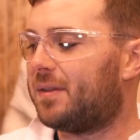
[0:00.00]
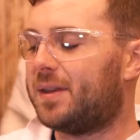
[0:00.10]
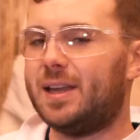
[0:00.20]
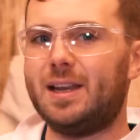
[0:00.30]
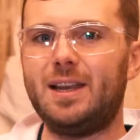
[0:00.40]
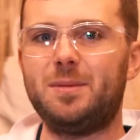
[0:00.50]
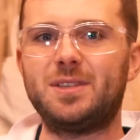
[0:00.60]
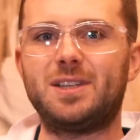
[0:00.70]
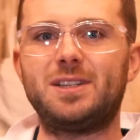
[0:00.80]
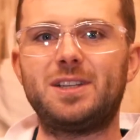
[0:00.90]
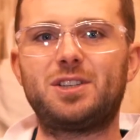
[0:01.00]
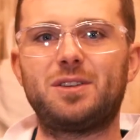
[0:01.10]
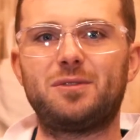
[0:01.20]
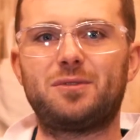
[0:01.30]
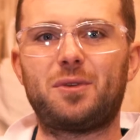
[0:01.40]
the limited
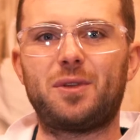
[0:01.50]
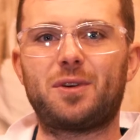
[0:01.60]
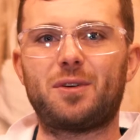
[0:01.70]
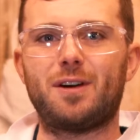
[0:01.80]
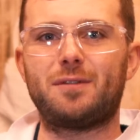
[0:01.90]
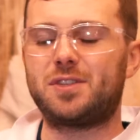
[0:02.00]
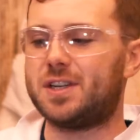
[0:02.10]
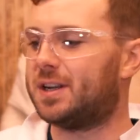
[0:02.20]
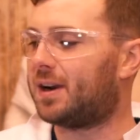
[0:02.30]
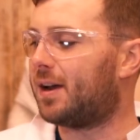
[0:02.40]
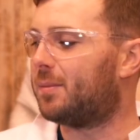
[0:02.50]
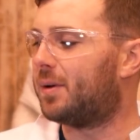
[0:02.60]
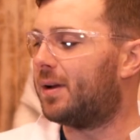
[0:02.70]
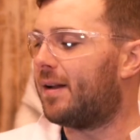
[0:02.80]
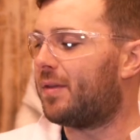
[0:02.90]
edition for the Craft Gin Club,
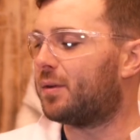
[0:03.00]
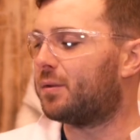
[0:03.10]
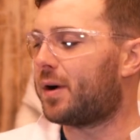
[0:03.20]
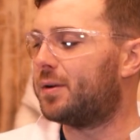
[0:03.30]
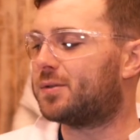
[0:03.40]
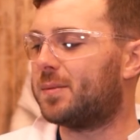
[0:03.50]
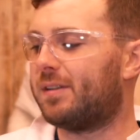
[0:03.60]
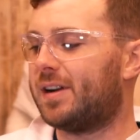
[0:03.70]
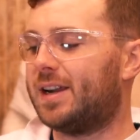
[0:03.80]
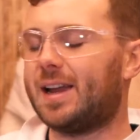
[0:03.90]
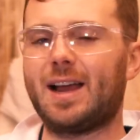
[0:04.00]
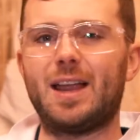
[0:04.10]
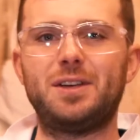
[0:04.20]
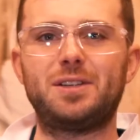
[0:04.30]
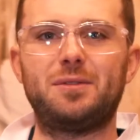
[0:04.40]
the Rosemary
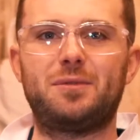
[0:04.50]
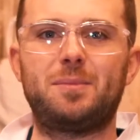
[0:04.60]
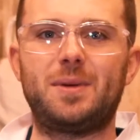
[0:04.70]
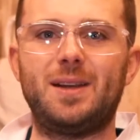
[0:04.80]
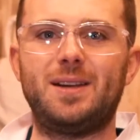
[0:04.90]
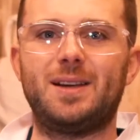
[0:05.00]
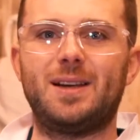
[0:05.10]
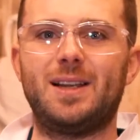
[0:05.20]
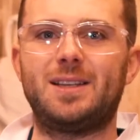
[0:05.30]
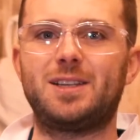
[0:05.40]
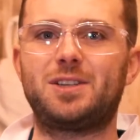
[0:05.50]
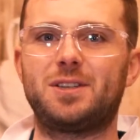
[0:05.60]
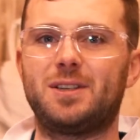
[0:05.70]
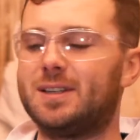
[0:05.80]
and Verbena edition.